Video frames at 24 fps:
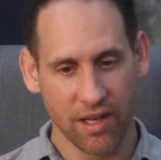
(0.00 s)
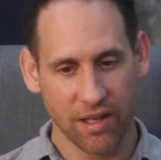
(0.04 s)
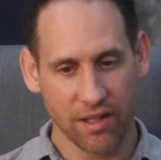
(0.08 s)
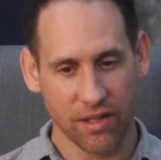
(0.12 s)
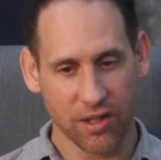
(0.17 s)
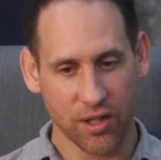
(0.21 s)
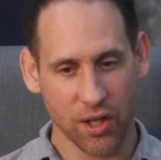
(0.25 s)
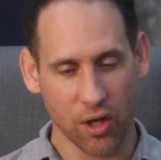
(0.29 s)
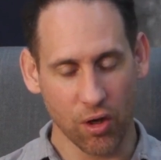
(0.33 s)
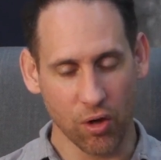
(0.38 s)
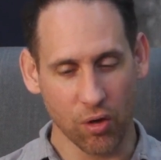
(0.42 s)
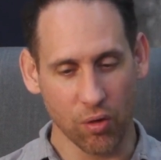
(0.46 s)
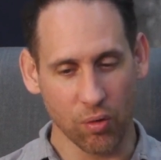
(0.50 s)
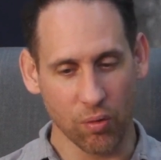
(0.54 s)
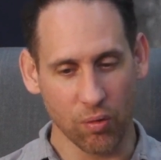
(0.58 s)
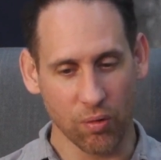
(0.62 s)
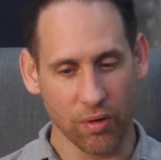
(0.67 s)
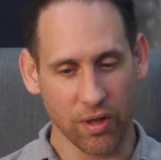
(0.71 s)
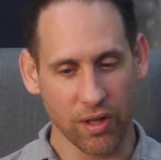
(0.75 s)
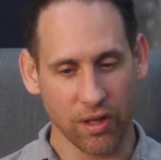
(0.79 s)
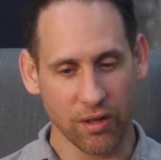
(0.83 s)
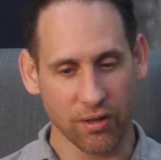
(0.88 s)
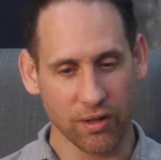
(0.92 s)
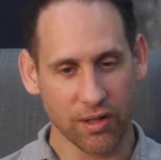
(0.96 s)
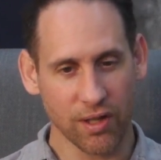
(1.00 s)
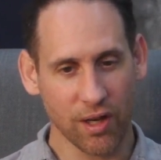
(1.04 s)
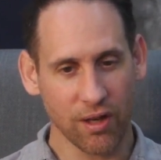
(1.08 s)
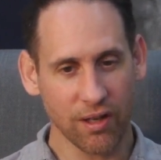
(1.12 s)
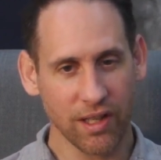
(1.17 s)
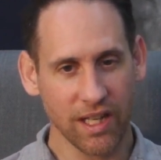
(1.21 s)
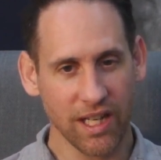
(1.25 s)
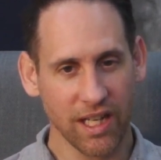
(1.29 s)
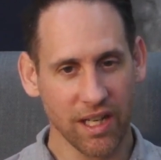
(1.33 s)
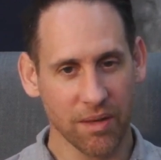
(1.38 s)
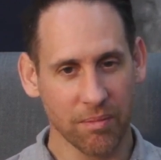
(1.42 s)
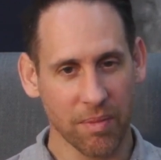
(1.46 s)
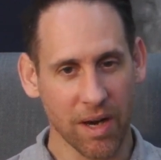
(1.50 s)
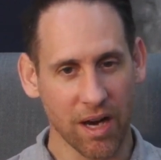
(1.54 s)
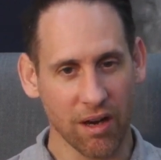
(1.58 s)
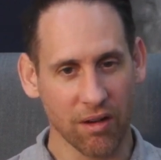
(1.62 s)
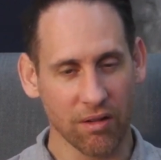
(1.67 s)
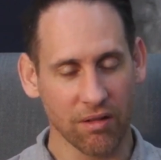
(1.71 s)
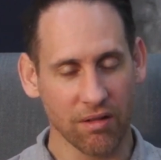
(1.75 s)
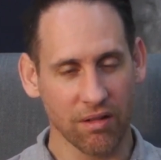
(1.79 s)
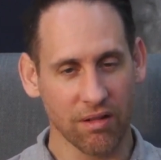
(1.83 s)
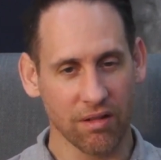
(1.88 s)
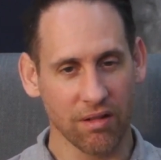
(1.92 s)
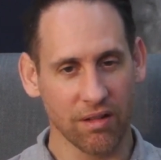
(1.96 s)
So you're talking
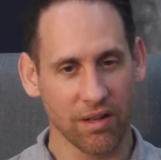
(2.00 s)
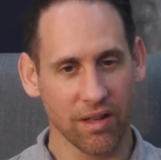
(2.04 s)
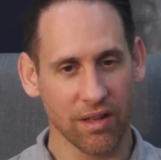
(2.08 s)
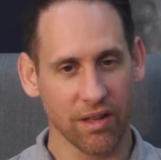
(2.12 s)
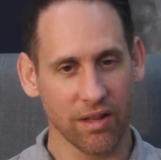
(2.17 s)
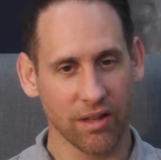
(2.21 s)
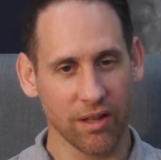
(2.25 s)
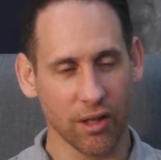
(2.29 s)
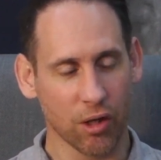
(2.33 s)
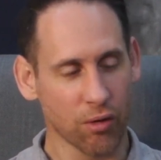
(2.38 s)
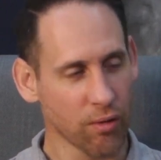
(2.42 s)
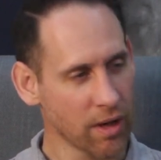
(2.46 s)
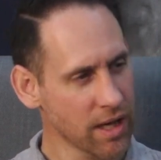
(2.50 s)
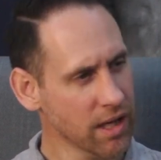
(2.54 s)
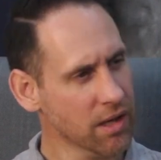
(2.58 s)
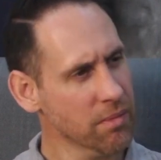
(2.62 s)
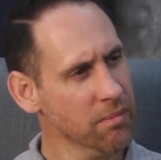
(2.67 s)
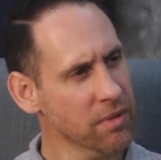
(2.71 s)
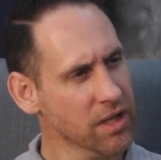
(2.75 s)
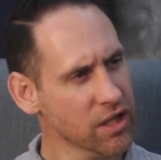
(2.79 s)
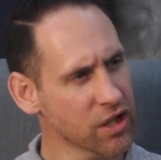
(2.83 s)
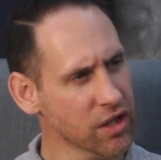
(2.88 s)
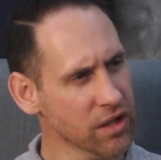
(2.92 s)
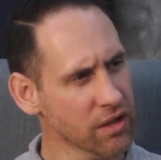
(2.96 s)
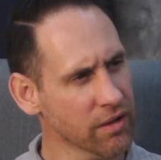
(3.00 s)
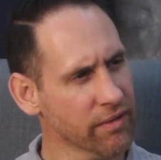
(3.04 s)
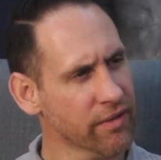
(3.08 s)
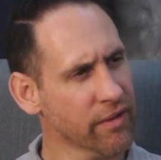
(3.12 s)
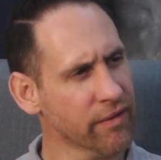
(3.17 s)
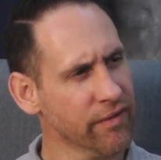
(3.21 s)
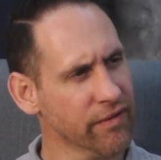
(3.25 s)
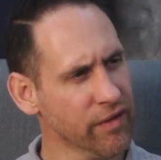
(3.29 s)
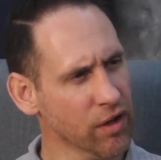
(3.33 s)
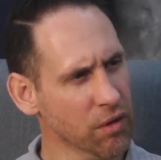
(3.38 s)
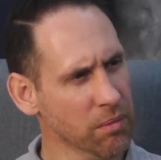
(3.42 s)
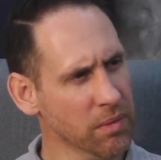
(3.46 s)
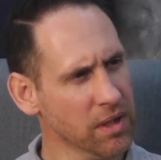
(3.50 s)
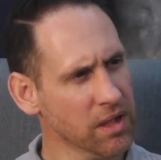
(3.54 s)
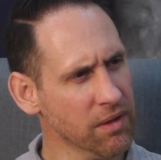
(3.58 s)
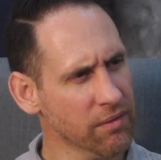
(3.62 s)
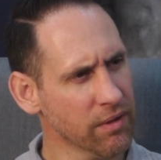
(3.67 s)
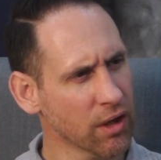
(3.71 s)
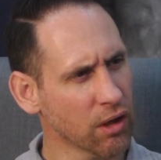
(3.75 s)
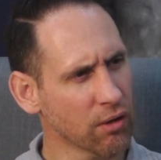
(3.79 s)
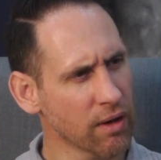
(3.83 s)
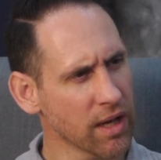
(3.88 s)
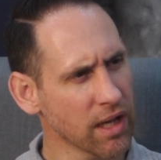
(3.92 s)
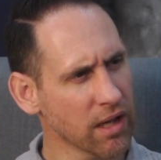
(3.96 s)
about the Great Commission, the fulfillment
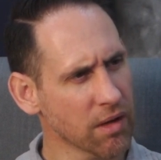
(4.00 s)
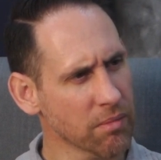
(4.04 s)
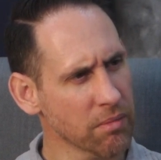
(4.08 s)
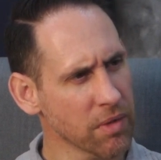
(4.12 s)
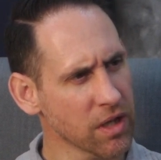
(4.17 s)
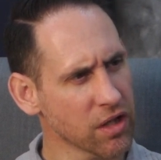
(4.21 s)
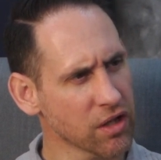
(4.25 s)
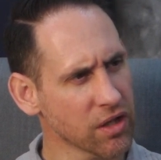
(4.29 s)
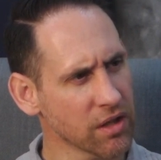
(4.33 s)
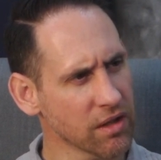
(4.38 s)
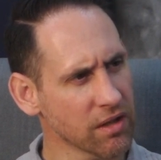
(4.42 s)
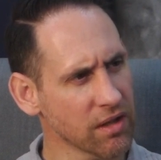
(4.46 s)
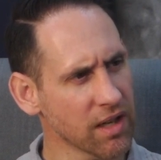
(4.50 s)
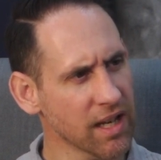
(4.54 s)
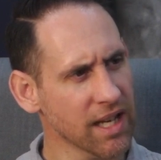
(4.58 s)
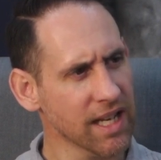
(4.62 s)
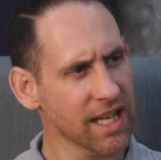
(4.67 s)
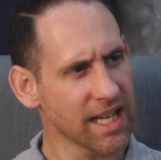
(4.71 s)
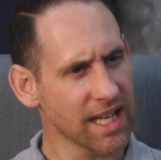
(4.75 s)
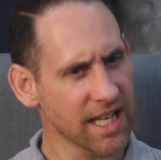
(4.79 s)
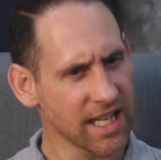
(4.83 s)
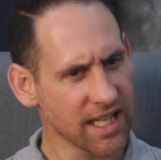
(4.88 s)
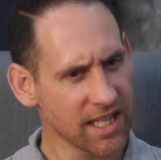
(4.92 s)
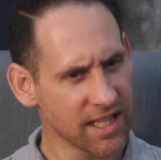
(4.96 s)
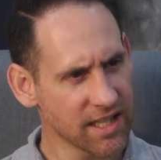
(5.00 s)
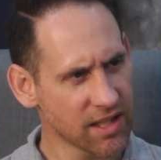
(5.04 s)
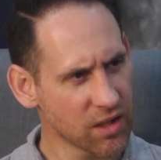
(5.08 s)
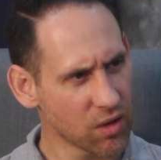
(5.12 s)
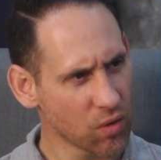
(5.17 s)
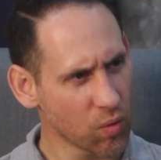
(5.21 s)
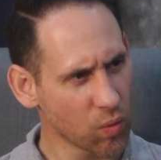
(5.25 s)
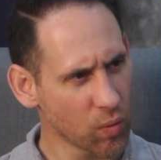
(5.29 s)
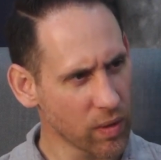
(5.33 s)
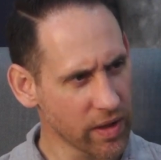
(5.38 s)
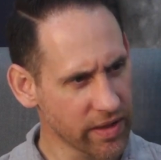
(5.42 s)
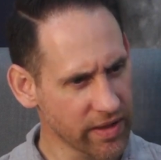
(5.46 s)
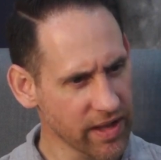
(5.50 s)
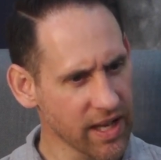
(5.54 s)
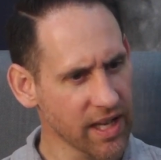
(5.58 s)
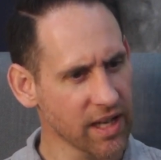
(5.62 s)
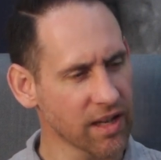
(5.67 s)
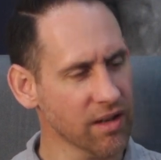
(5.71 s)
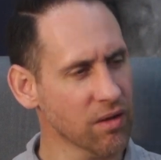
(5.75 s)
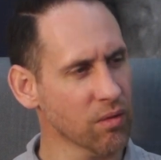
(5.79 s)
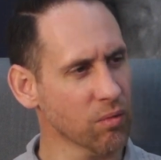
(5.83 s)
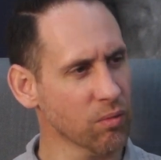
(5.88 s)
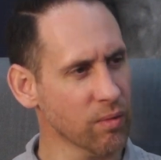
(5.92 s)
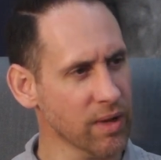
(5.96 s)
of the Great Commission. It is
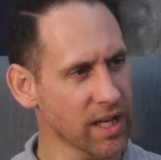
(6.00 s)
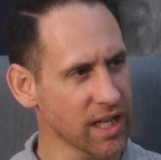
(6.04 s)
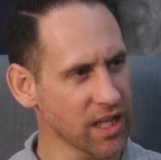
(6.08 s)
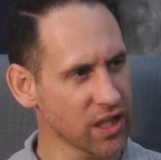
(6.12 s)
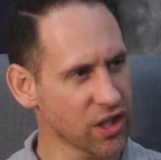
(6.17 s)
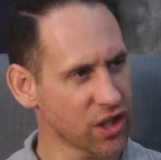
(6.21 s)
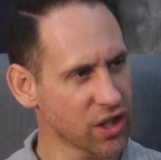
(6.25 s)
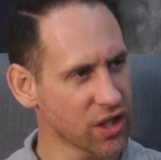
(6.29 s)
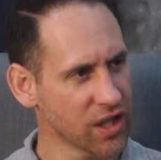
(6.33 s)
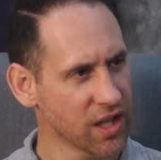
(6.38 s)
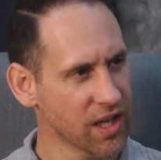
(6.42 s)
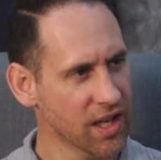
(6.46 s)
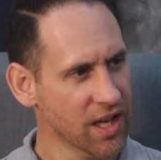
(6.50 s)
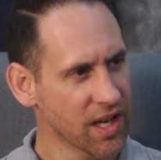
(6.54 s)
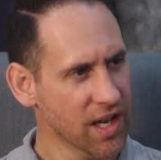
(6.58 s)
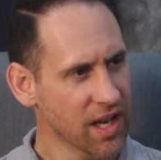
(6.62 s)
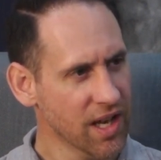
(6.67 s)
within reach.